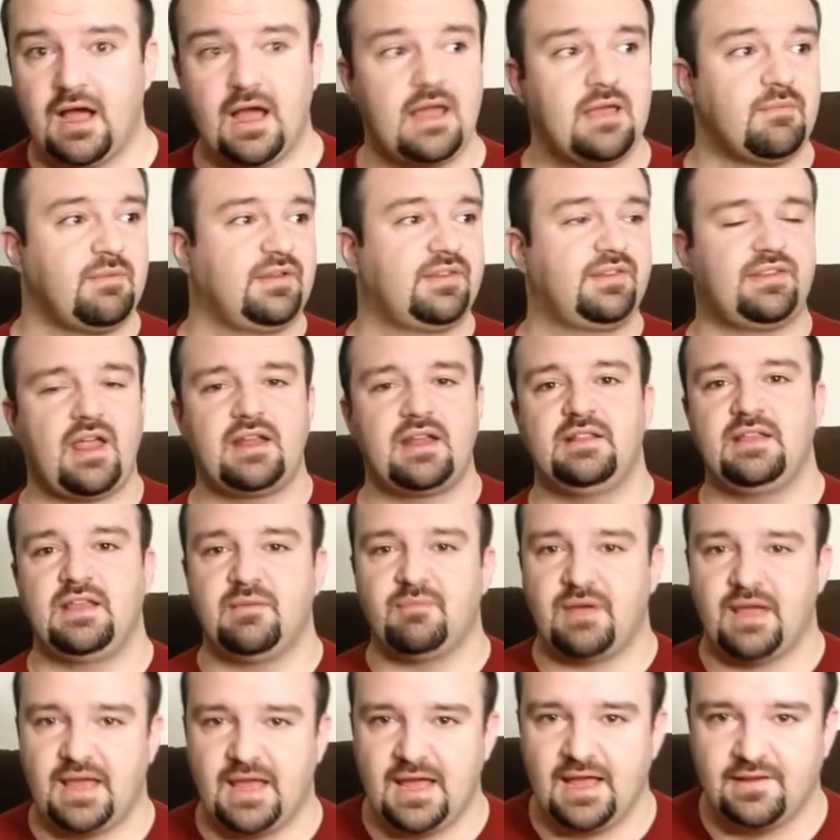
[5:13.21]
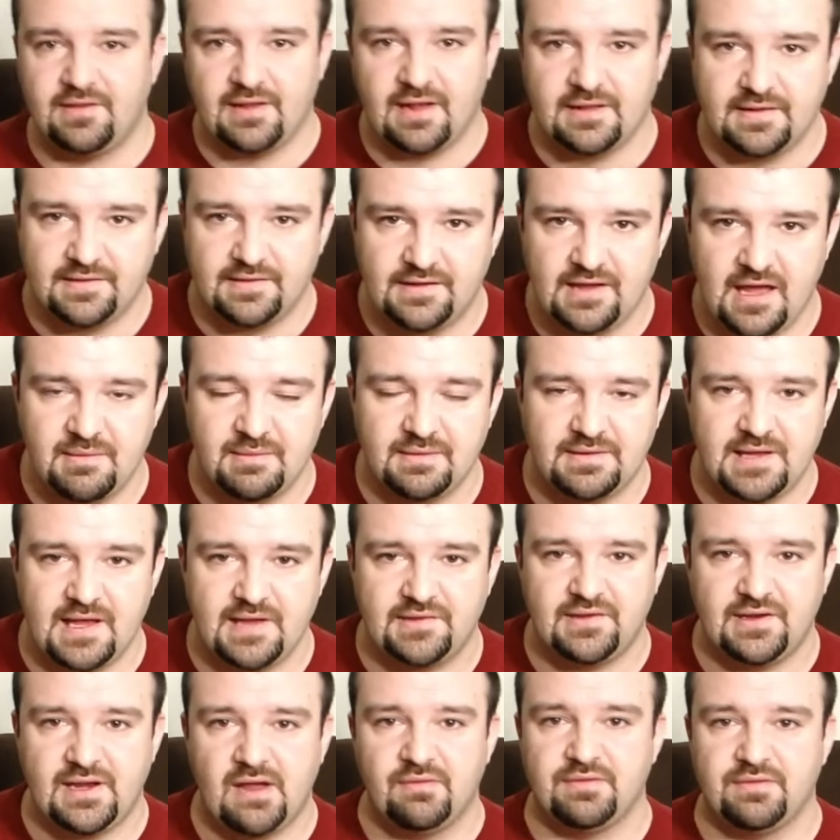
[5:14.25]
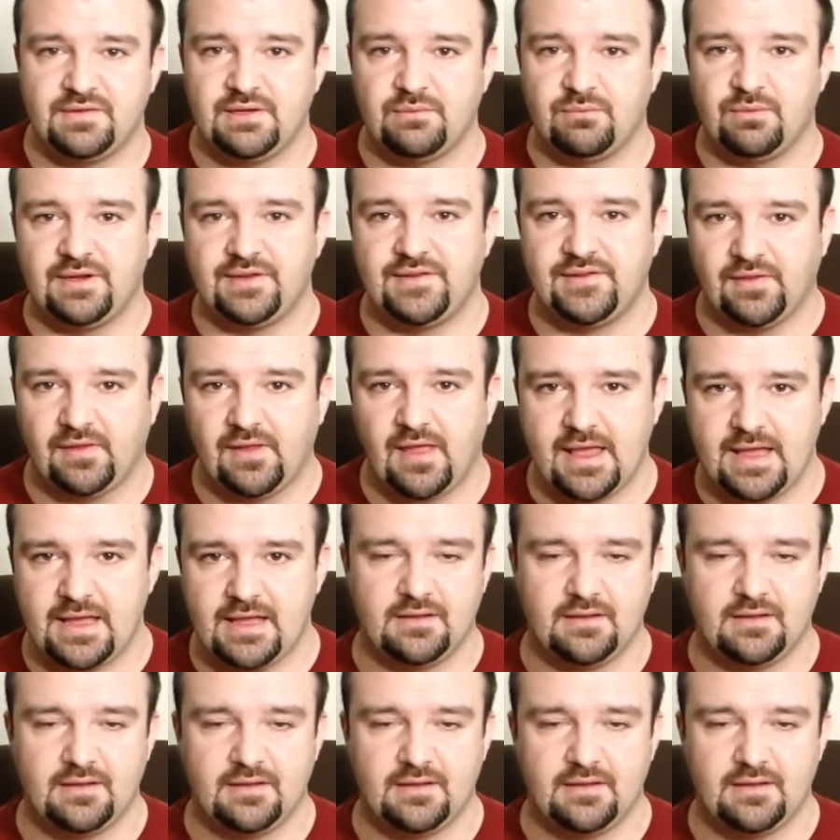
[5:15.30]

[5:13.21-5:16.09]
I am excited to get my hands on this game and test it out and see what it's like.